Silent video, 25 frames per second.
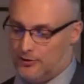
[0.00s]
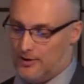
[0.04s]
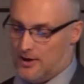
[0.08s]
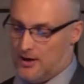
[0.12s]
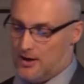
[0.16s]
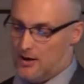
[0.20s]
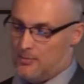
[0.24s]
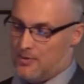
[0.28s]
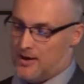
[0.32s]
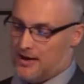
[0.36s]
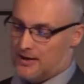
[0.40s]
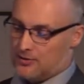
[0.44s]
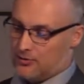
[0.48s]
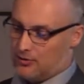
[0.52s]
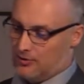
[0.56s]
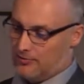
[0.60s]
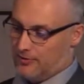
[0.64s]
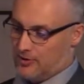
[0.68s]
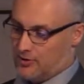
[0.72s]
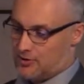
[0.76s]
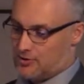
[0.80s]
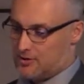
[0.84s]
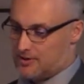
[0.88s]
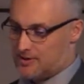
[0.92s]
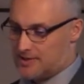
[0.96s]
now back to our
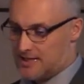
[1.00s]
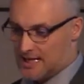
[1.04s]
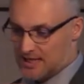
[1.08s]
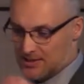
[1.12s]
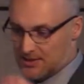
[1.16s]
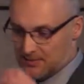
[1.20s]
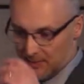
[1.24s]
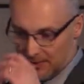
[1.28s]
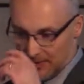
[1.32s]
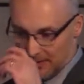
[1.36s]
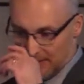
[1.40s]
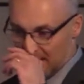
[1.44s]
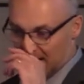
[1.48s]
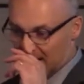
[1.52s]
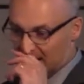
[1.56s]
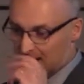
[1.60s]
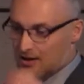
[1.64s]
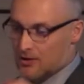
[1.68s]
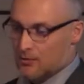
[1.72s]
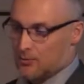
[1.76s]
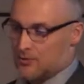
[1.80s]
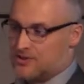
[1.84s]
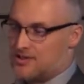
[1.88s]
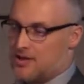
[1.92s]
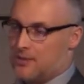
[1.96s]
functional assessment,
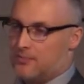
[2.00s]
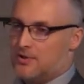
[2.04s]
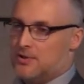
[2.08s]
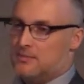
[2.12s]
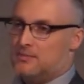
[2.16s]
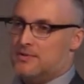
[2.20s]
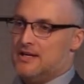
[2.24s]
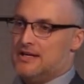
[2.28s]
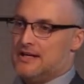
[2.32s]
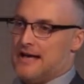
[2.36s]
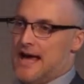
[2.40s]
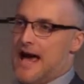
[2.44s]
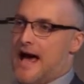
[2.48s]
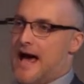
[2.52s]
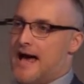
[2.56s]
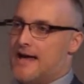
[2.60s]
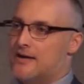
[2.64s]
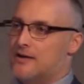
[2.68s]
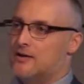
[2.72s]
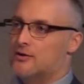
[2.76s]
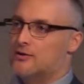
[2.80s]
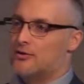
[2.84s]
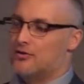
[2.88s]
was something being added?